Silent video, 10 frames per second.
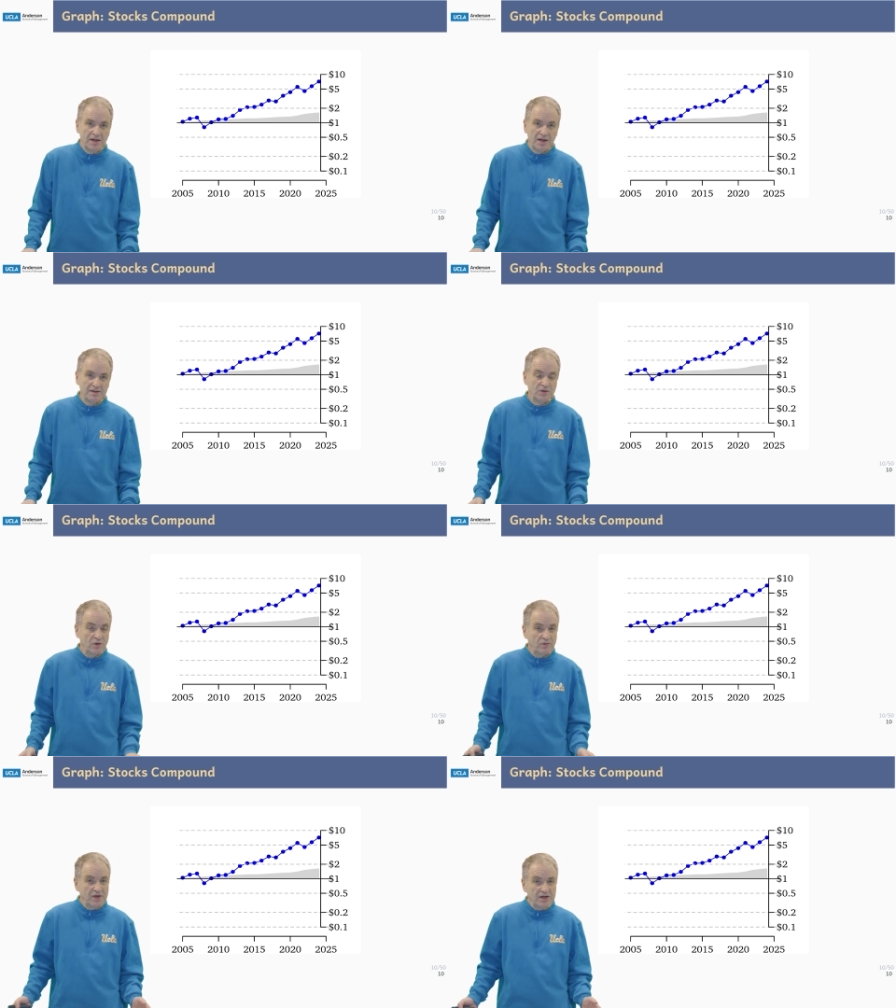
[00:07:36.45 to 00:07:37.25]
As you
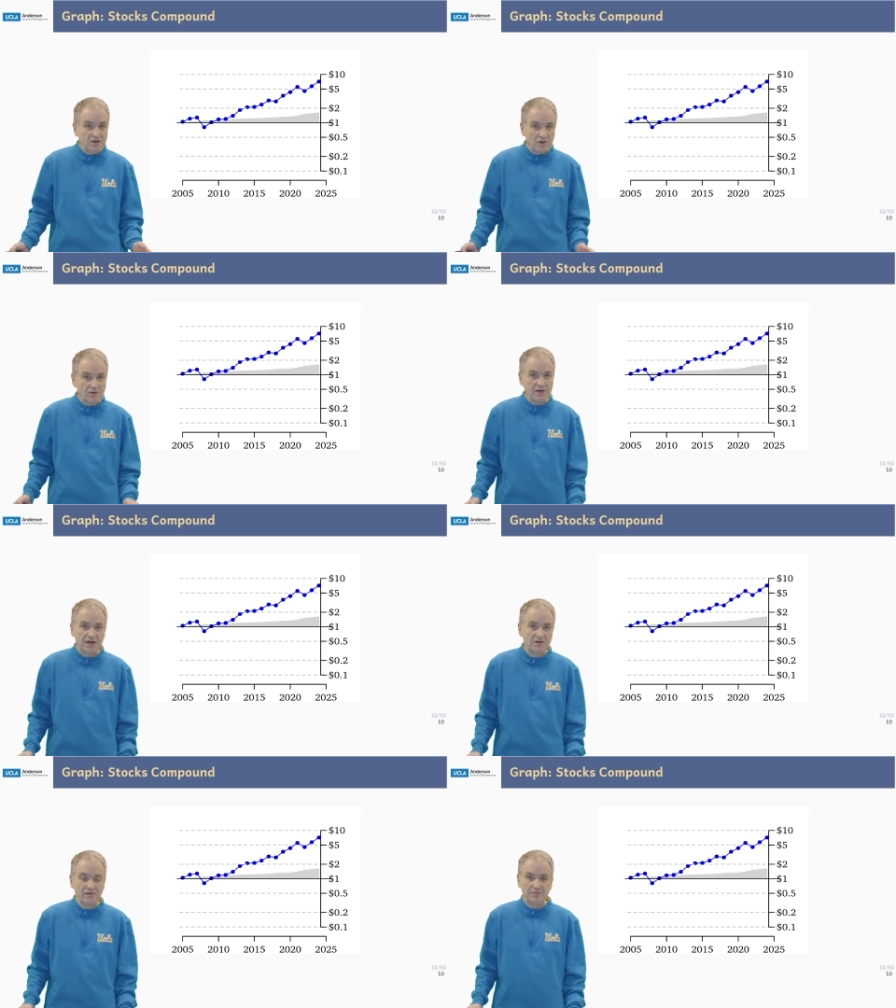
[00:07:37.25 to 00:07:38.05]
already know, the
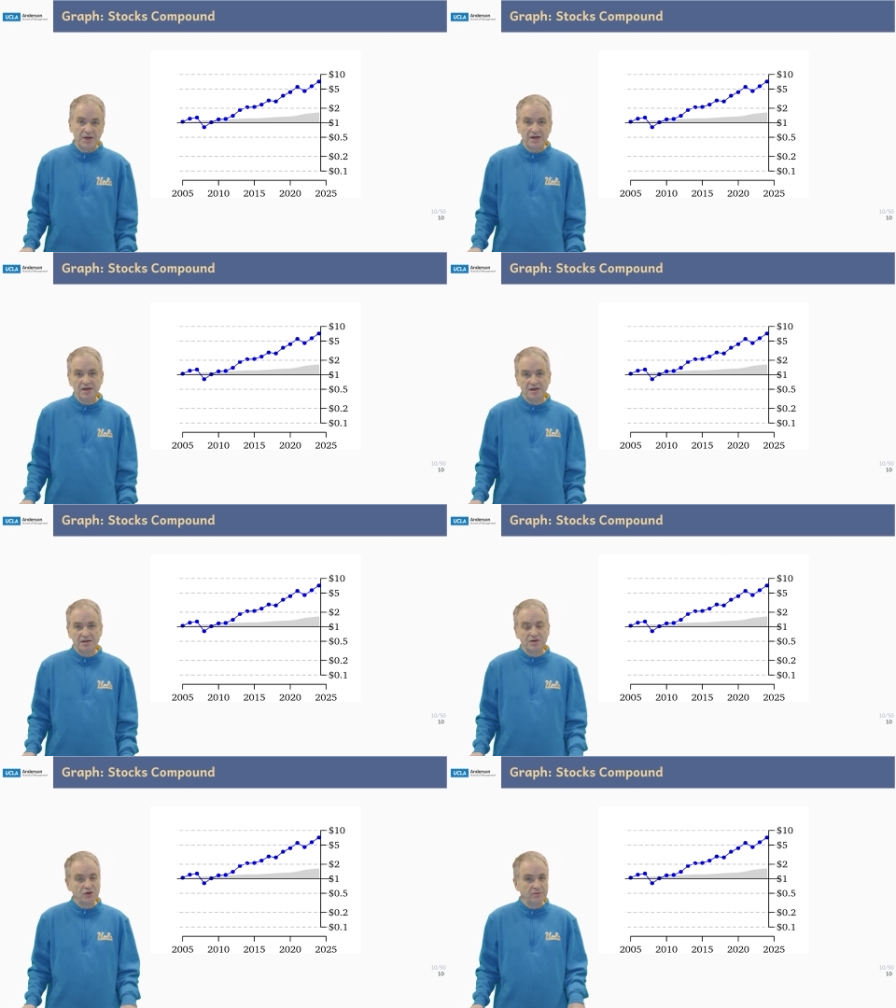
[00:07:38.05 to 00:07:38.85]
arithmetic and the
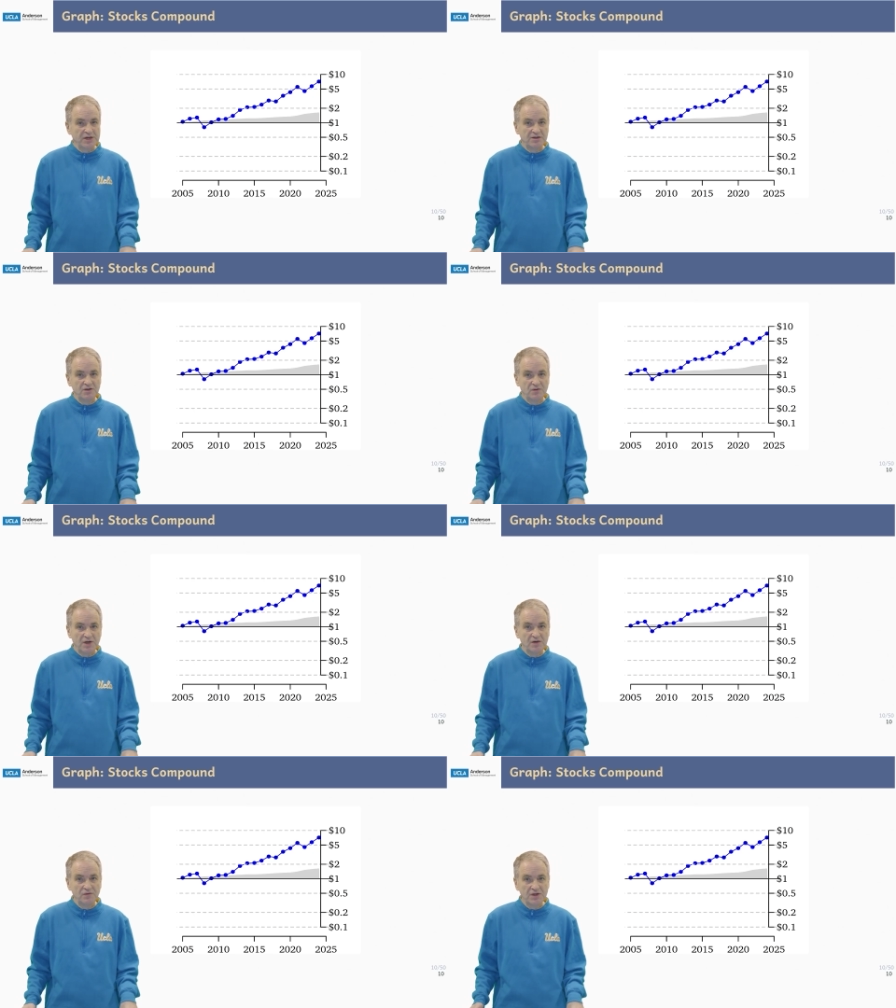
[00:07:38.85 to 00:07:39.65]
geometric
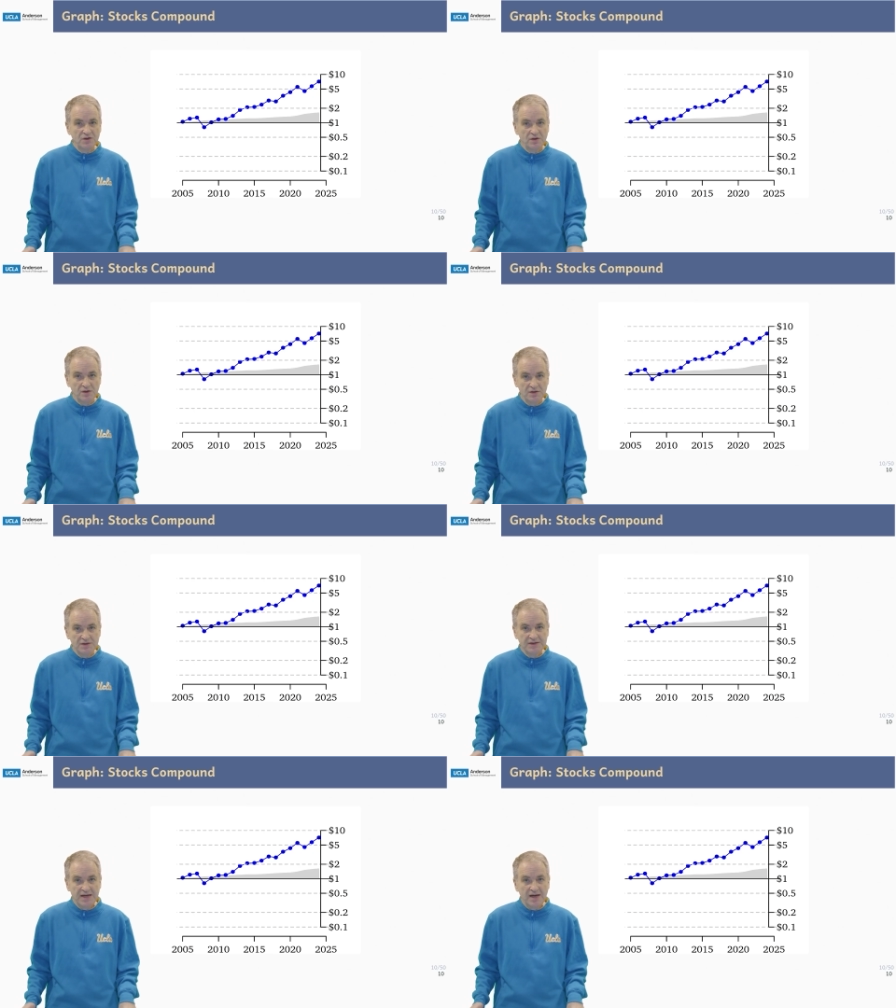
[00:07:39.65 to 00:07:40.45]
rate of
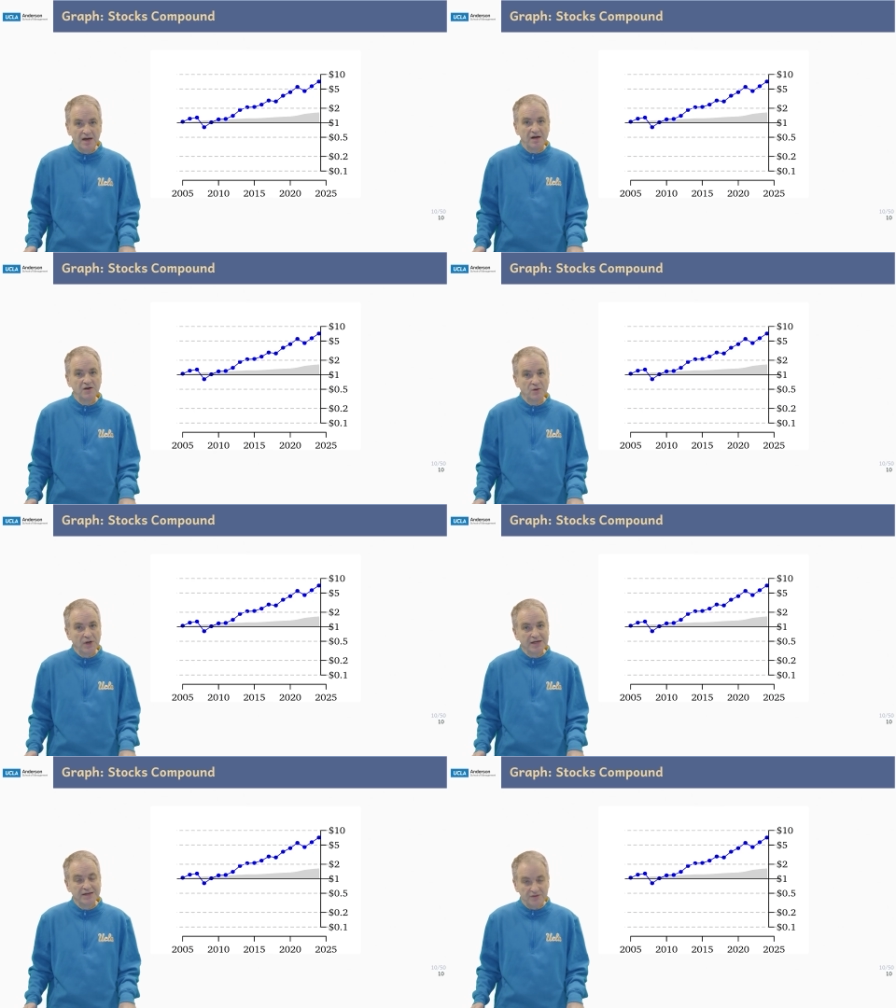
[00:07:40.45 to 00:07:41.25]
returns are
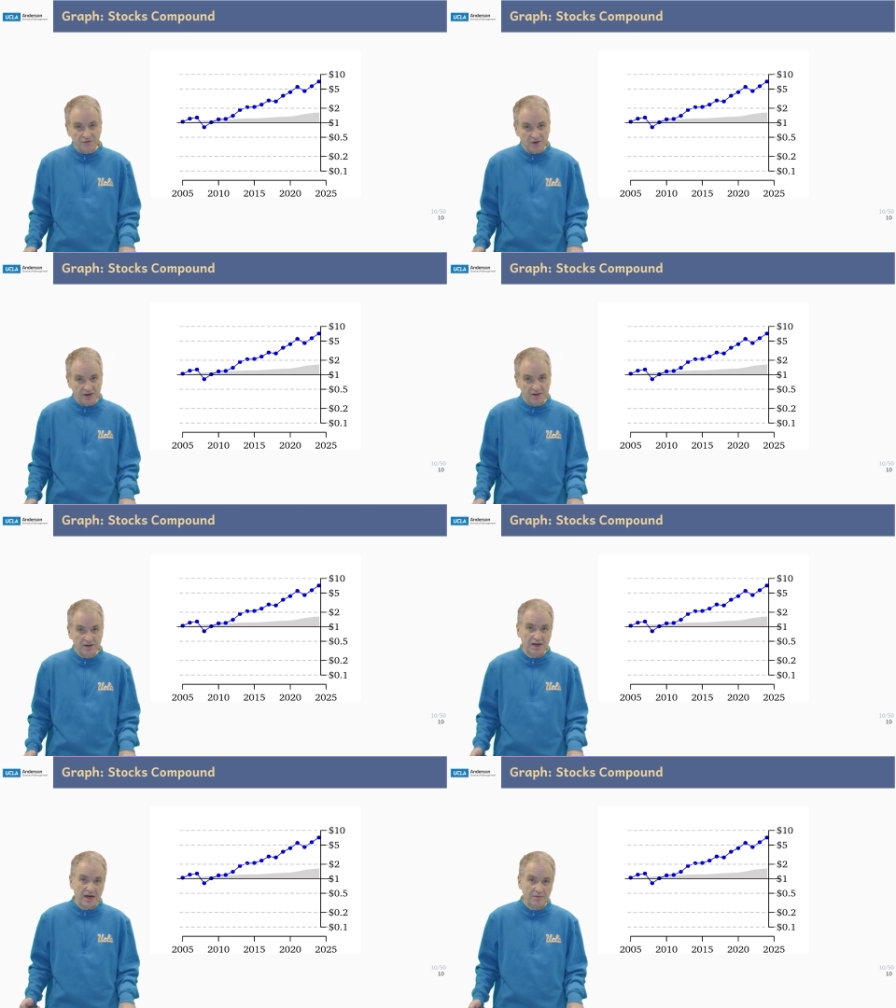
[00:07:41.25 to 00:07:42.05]
quite different
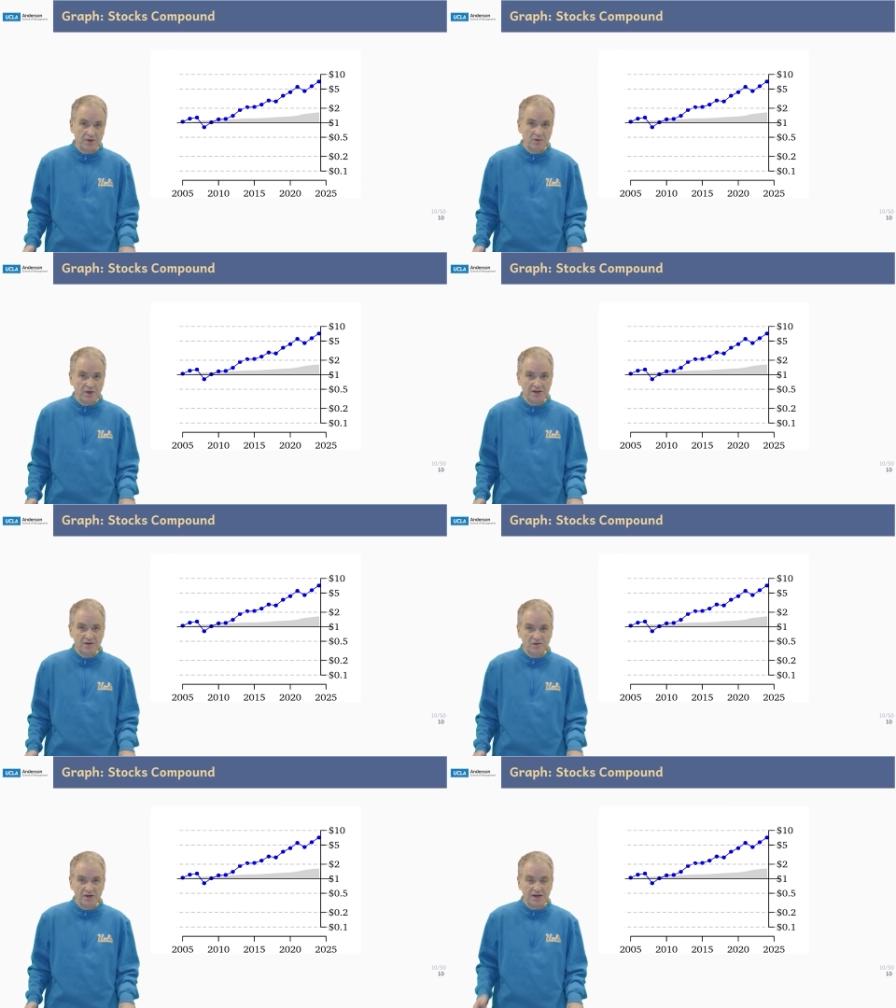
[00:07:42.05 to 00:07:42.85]
and can be quite
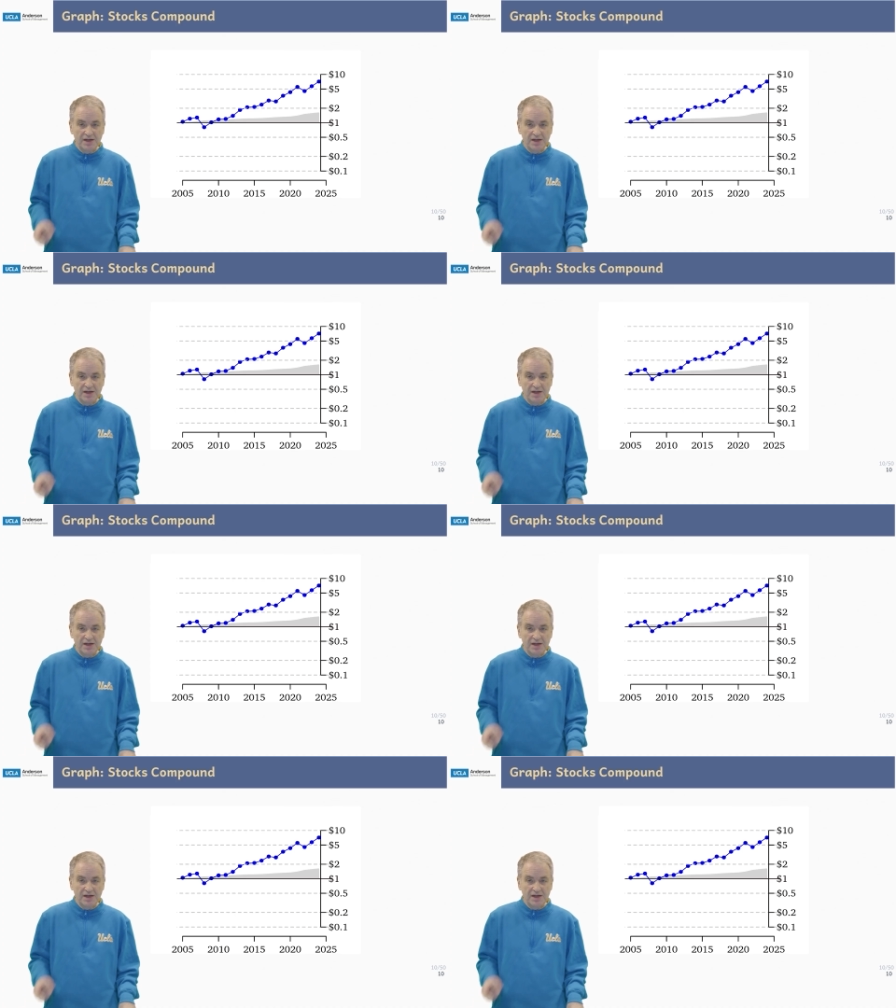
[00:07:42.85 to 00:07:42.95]
different.